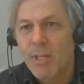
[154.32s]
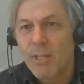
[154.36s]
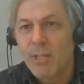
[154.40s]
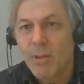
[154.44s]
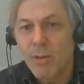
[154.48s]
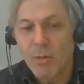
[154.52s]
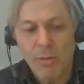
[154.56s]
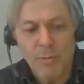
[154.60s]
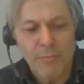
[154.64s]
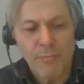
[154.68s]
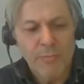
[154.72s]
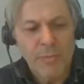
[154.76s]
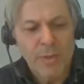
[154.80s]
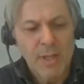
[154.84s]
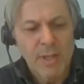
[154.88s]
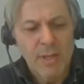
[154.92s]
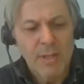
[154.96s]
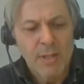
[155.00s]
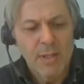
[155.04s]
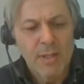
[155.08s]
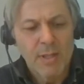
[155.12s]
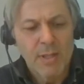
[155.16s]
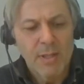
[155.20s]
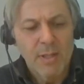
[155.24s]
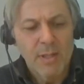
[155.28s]
So
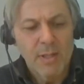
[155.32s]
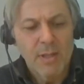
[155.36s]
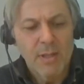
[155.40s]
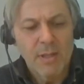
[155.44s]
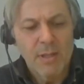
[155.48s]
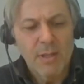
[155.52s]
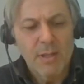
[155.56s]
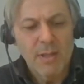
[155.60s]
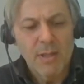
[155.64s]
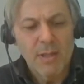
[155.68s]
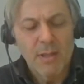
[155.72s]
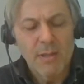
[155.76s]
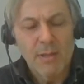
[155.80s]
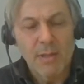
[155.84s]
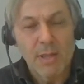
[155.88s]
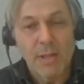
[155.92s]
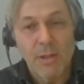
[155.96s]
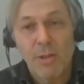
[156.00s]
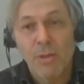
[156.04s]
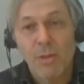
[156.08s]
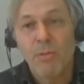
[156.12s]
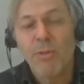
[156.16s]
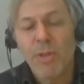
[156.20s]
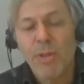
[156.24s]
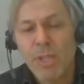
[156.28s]
the
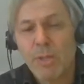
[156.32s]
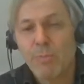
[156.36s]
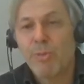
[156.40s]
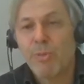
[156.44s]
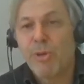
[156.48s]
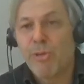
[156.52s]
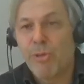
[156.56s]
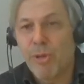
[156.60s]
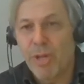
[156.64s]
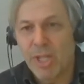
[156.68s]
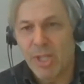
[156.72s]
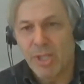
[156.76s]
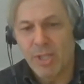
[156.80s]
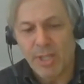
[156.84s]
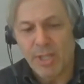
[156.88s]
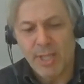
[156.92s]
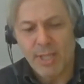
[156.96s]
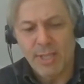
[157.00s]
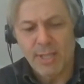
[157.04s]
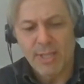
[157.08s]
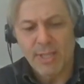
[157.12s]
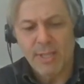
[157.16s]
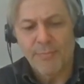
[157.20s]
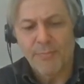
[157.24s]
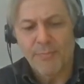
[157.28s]
new inspiration
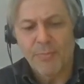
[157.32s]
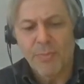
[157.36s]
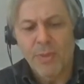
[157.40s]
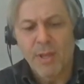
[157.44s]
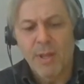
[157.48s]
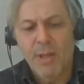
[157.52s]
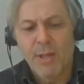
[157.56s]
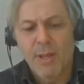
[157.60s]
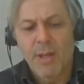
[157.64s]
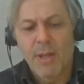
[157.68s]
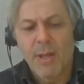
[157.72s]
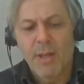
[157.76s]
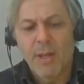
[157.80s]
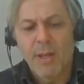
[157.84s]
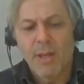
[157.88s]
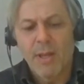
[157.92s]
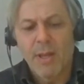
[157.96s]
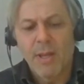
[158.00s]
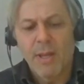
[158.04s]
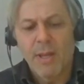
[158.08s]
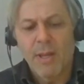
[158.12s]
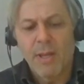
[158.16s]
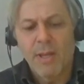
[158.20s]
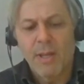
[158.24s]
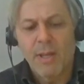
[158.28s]
is,
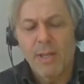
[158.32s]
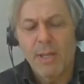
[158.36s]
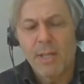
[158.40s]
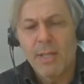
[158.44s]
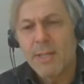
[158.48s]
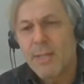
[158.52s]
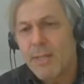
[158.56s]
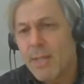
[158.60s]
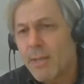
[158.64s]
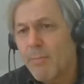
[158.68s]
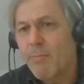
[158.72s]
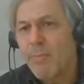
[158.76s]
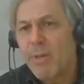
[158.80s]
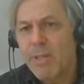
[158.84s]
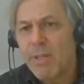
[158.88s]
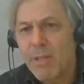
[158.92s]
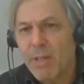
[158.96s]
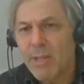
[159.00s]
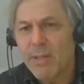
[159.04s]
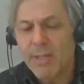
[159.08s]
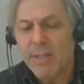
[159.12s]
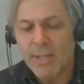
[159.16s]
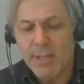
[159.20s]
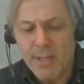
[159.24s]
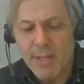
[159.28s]
it's simply
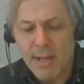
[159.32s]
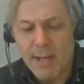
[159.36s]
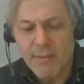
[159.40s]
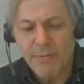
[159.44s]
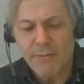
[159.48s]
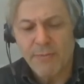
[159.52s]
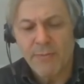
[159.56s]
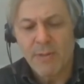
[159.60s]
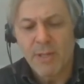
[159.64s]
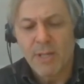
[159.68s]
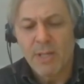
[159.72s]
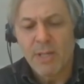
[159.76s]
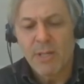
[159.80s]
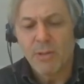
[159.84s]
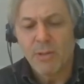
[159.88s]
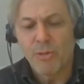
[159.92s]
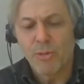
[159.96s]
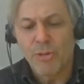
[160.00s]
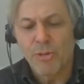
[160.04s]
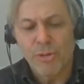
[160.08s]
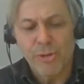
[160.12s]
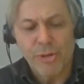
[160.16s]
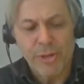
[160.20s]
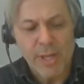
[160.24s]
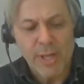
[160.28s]
not enough
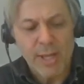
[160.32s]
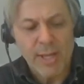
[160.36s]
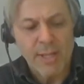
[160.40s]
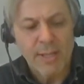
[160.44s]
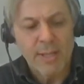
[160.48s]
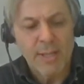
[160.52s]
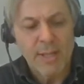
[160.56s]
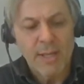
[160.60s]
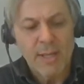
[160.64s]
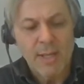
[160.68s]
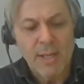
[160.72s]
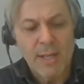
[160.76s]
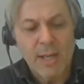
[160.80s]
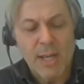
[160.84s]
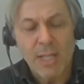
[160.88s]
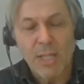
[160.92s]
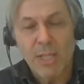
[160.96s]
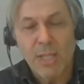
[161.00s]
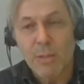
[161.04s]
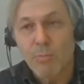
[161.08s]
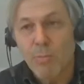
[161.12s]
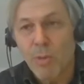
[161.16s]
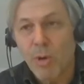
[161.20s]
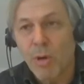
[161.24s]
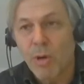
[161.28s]
to create a
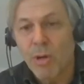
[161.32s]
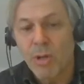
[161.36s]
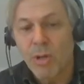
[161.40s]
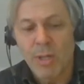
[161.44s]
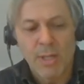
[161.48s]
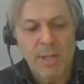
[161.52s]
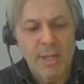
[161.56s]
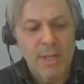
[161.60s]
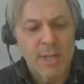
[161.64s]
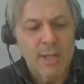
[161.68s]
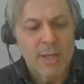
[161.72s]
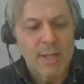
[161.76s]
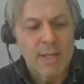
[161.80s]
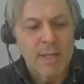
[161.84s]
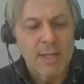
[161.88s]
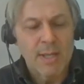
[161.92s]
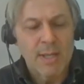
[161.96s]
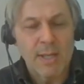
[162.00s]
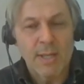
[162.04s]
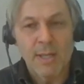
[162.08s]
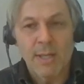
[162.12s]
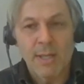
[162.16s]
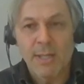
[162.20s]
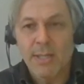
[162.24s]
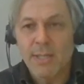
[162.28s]
small
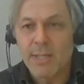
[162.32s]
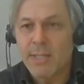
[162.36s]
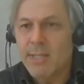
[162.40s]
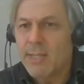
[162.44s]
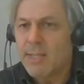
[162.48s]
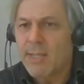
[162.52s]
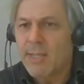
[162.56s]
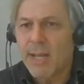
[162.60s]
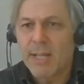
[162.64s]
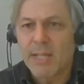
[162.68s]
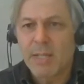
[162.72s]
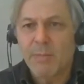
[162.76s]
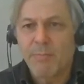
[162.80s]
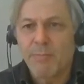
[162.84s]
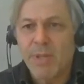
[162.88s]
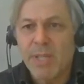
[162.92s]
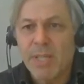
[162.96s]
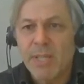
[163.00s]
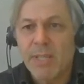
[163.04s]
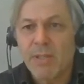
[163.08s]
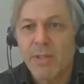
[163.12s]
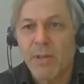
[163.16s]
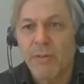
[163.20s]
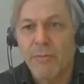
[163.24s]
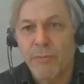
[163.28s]
intact
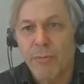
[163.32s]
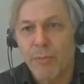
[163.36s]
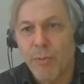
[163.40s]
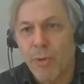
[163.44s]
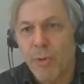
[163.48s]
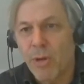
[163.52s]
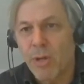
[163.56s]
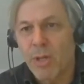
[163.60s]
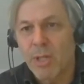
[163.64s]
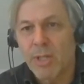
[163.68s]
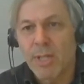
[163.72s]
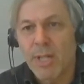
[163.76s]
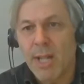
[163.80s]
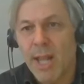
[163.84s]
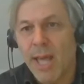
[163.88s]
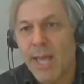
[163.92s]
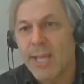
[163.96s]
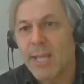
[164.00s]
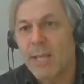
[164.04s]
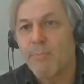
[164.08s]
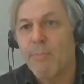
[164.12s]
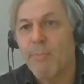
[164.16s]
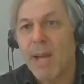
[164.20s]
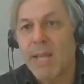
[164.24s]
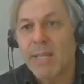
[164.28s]
piece of world
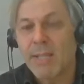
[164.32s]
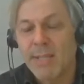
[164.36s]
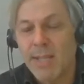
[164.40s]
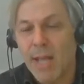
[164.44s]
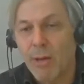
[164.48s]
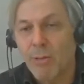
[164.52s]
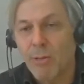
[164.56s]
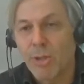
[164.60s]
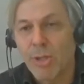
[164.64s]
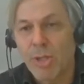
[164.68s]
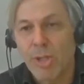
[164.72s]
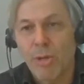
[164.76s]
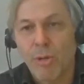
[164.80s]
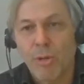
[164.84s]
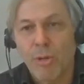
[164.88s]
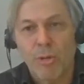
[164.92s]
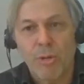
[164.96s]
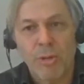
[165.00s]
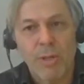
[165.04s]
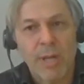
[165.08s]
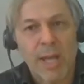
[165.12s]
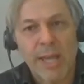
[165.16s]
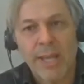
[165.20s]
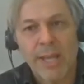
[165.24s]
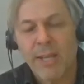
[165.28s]
like my South
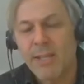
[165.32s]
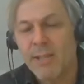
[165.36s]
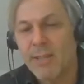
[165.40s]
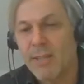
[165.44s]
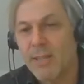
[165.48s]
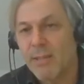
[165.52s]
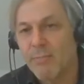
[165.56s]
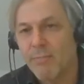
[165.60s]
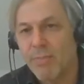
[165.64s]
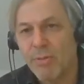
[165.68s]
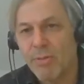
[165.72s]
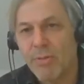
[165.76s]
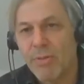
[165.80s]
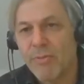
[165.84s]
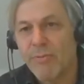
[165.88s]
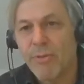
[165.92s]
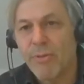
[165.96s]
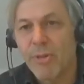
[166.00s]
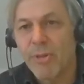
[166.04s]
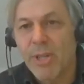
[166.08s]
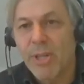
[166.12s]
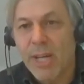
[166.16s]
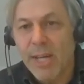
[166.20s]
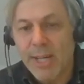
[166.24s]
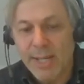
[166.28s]
Tyrol, like the
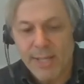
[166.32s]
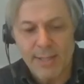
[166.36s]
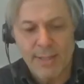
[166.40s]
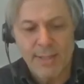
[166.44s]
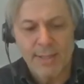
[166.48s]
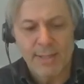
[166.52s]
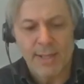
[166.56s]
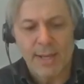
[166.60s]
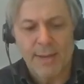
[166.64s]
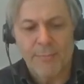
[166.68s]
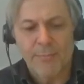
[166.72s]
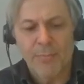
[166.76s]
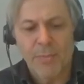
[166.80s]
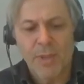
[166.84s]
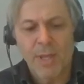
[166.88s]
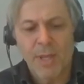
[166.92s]
beautiful Carinthia.